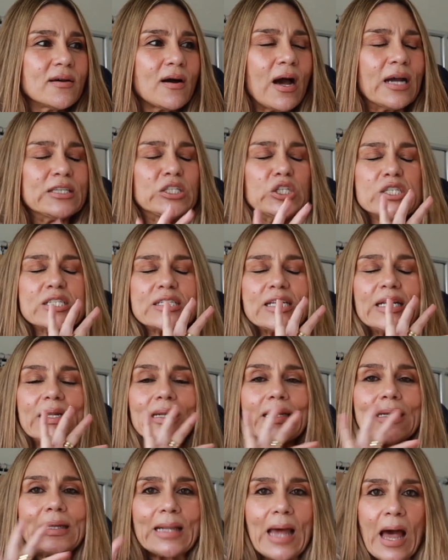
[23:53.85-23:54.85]
I just
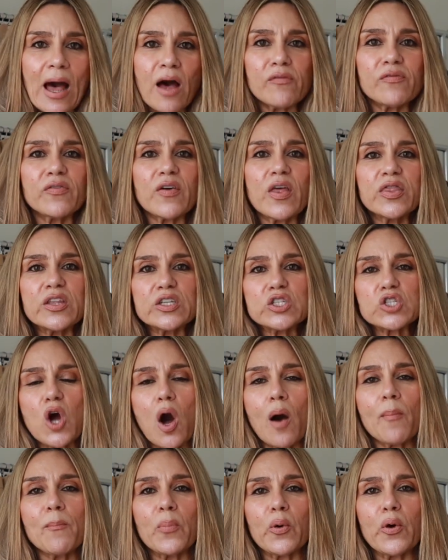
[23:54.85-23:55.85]
love the
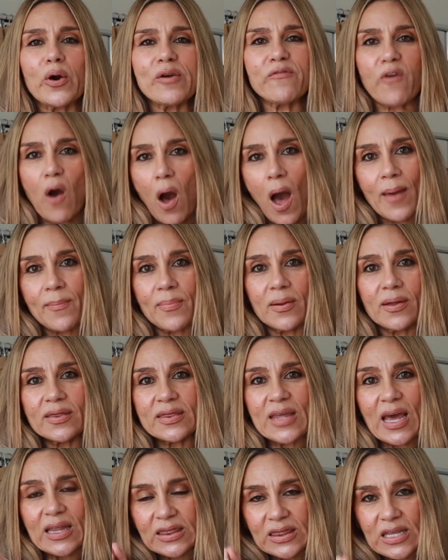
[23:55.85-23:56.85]
tomboy vibe
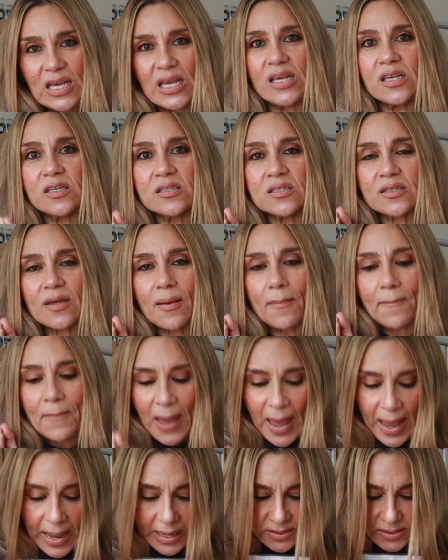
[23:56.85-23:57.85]
that these
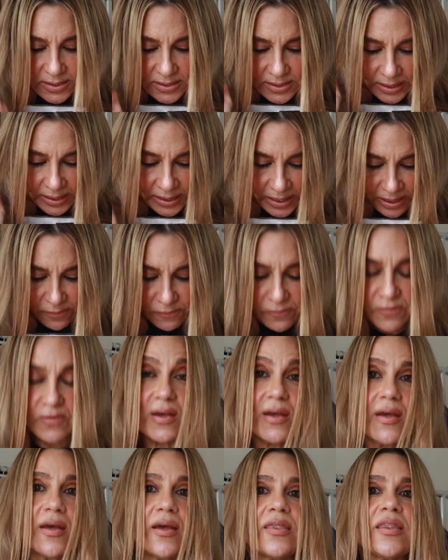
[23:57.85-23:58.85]
pants give.
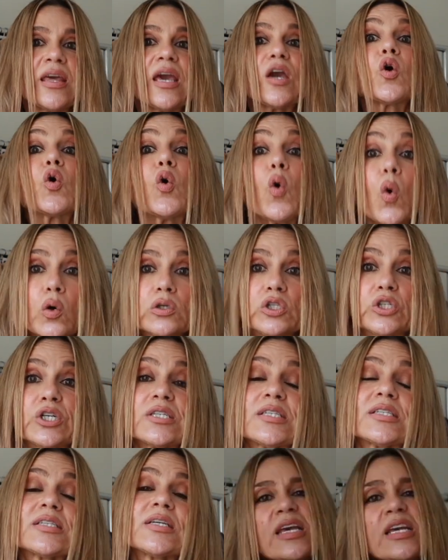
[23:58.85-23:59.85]
They're
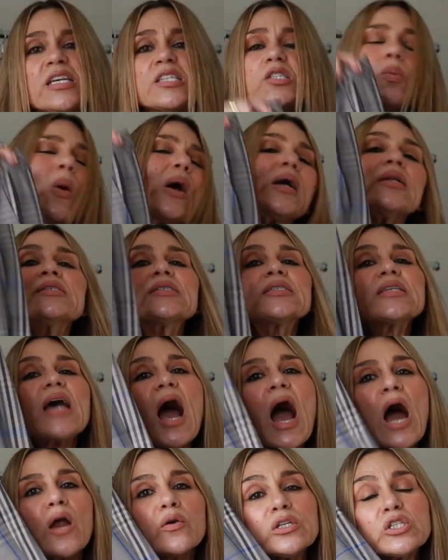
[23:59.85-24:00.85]
gorgeous. These ones
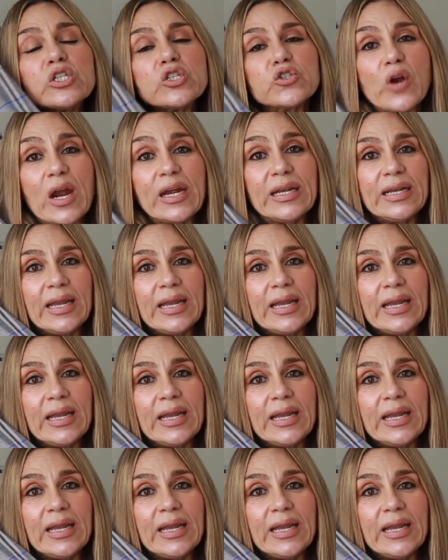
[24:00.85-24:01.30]
are a straight